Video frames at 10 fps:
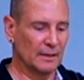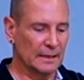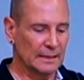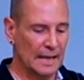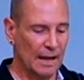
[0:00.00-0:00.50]

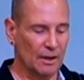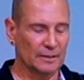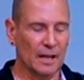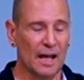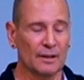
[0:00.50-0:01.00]
Now
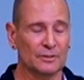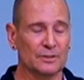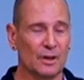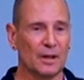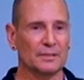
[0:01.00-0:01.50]
I
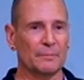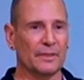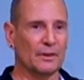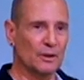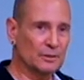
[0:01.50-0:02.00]
saw something
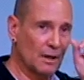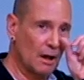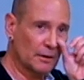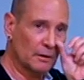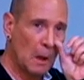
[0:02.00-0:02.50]
that her
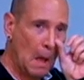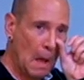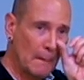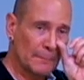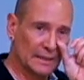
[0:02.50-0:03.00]
daughter,
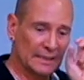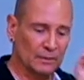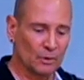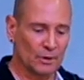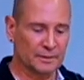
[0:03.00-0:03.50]
Billie
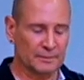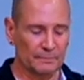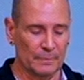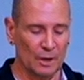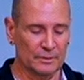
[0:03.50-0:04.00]
Lourdes,
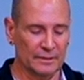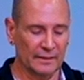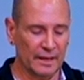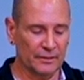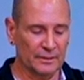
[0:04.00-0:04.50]
posted
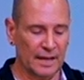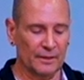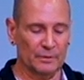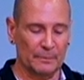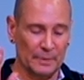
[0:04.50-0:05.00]
the other day. There
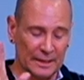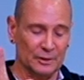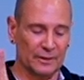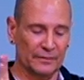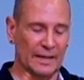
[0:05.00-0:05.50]
was a
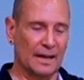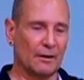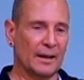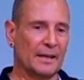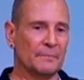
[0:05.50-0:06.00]
picture of
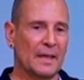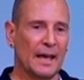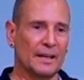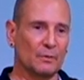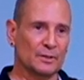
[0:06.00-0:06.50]
Carrie,
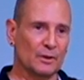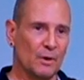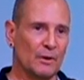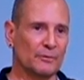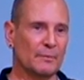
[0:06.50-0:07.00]
and it was a
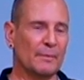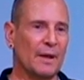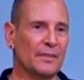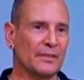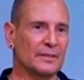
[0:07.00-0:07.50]
quote from her
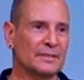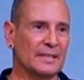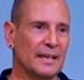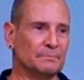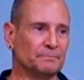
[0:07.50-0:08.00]
mother that
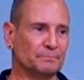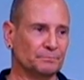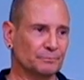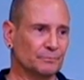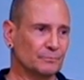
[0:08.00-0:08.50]
said,
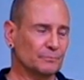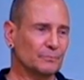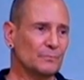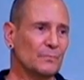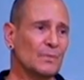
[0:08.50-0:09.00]

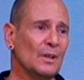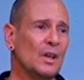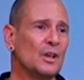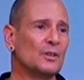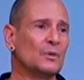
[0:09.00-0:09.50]

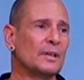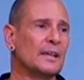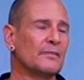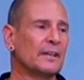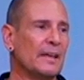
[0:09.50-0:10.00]
you can
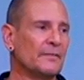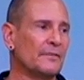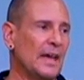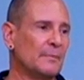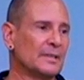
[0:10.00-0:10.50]
never get
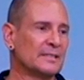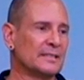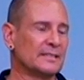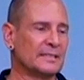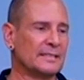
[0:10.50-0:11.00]
famous and
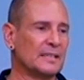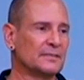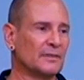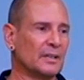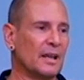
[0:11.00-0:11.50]

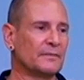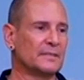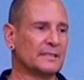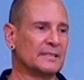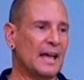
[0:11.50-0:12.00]
successful enough
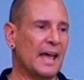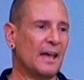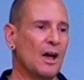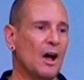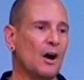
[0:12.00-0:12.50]
to say,
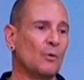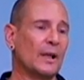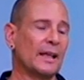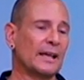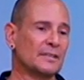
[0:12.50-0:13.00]
oh, well,
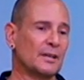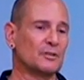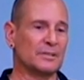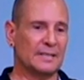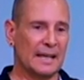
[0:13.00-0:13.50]
I guess I'll
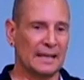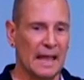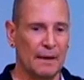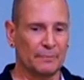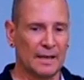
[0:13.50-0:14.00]
just take a
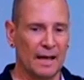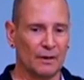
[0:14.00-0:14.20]
nap now.